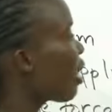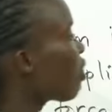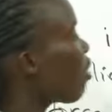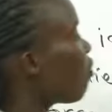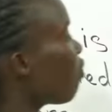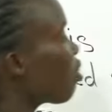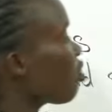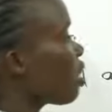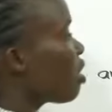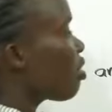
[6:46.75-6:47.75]
the force
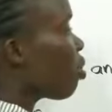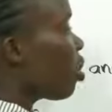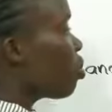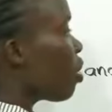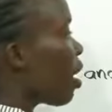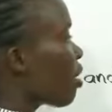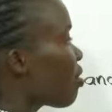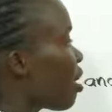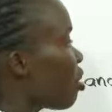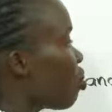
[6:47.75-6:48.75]
it is going to
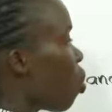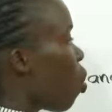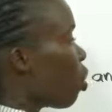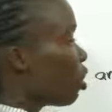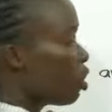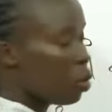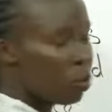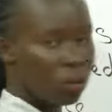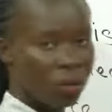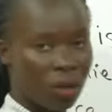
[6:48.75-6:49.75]
exert on
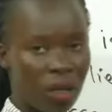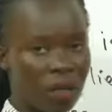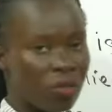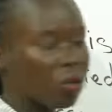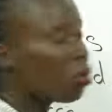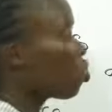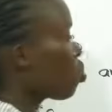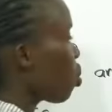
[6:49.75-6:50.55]
you is not also